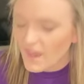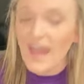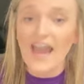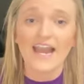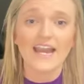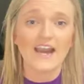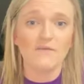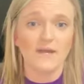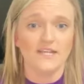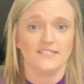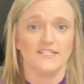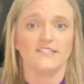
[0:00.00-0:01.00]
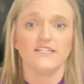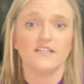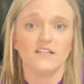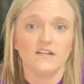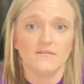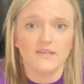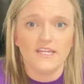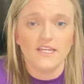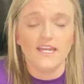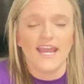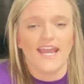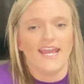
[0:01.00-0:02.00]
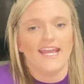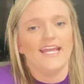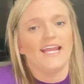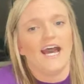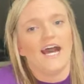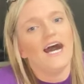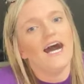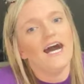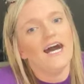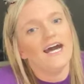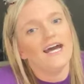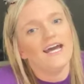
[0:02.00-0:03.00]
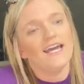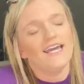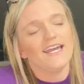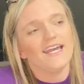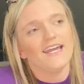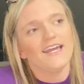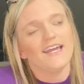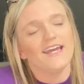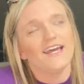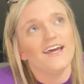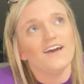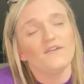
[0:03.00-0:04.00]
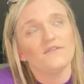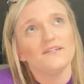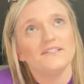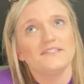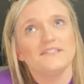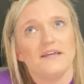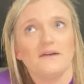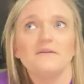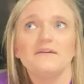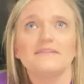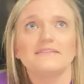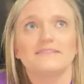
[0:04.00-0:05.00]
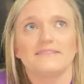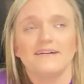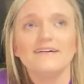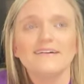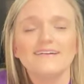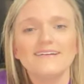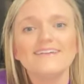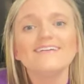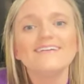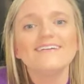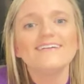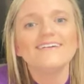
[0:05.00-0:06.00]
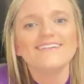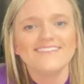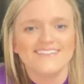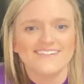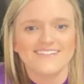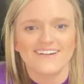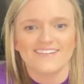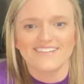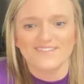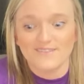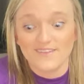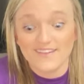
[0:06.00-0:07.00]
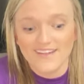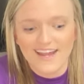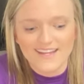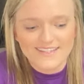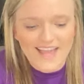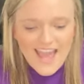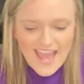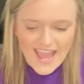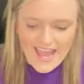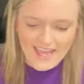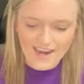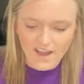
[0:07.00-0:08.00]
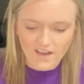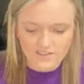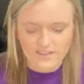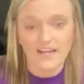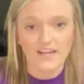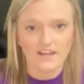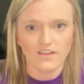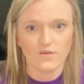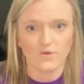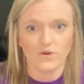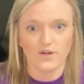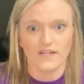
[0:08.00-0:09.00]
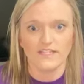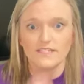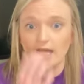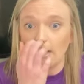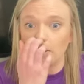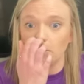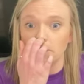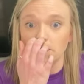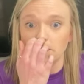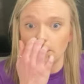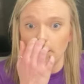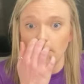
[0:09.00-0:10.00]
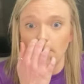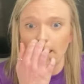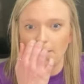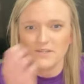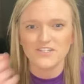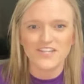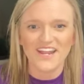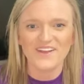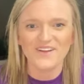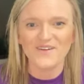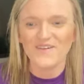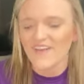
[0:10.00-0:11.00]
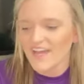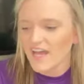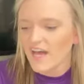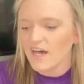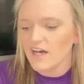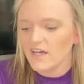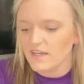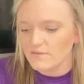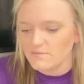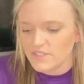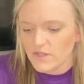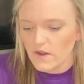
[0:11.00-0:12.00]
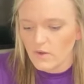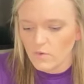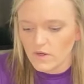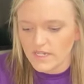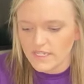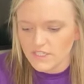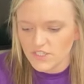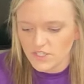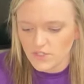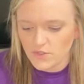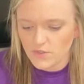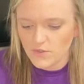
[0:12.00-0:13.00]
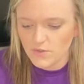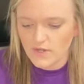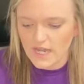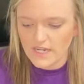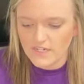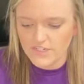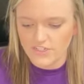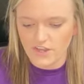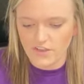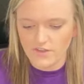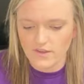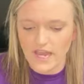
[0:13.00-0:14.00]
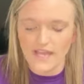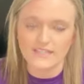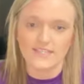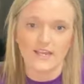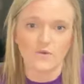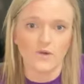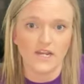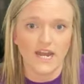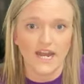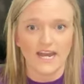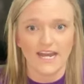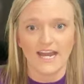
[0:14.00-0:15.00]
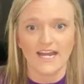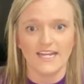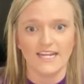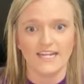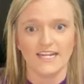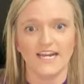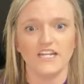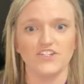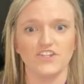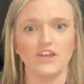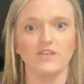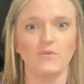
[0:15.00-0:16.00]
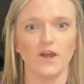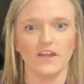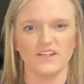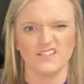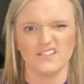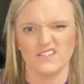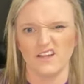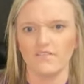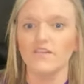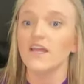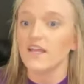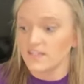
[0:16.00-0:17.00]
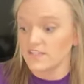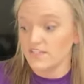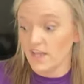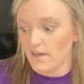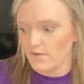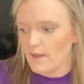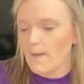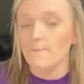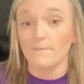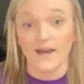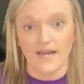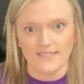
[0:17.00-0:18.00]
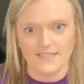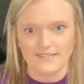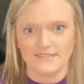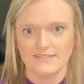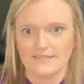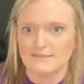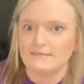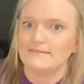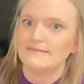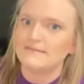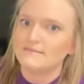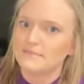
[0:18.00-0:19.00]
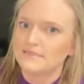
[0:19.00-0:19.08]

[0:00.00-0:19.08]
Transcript: I got my Scentsy Club in and I was so excited to share this with you guys. And I also got another order in that I wanted to show you. Hey, Miss Cheryl. Um, so I wanted to kind of show you guys like what I got in and kind of show you the products and stuff. So my Scentsy Club.